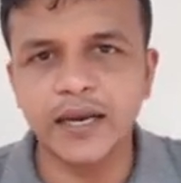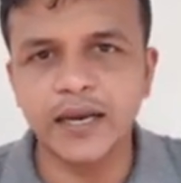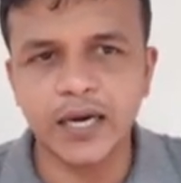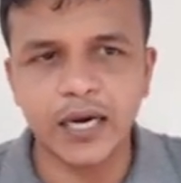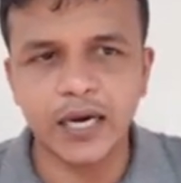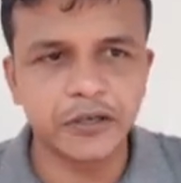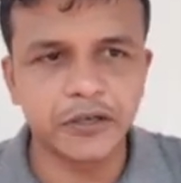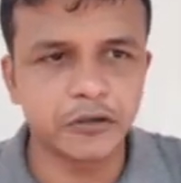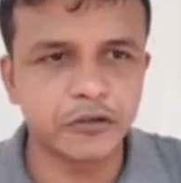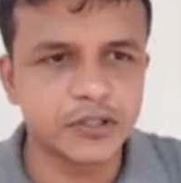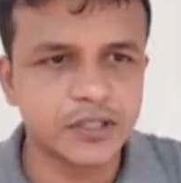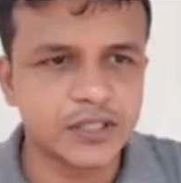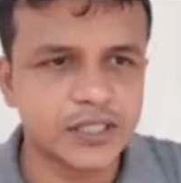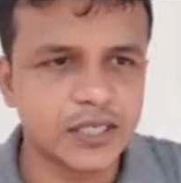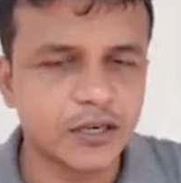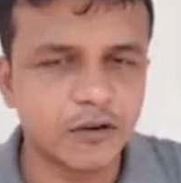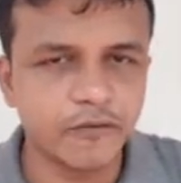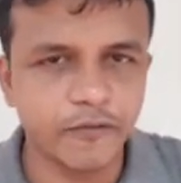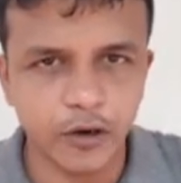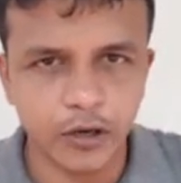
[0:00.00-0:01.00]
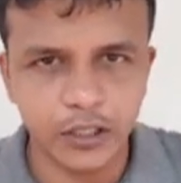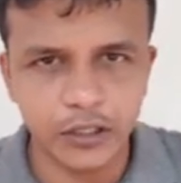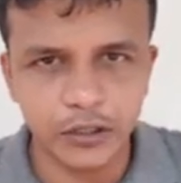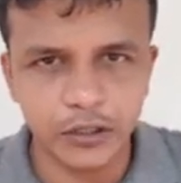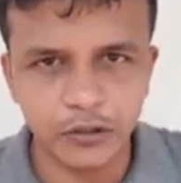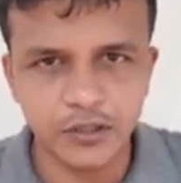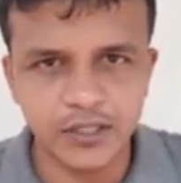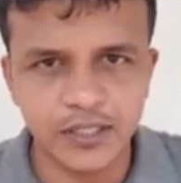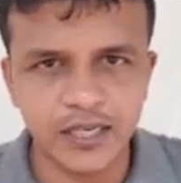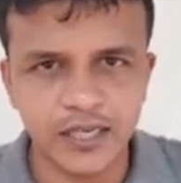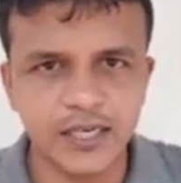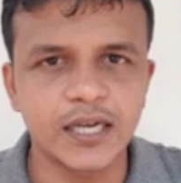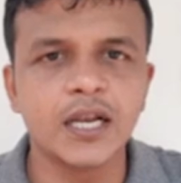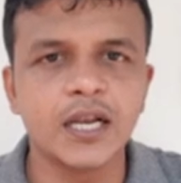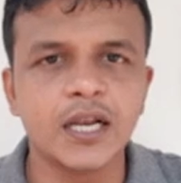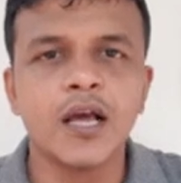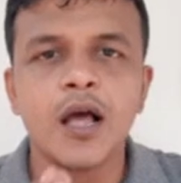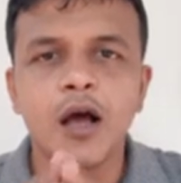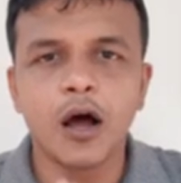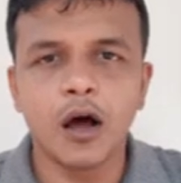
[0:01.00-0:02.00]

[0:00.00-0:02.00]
and continuous signal, for continuous signal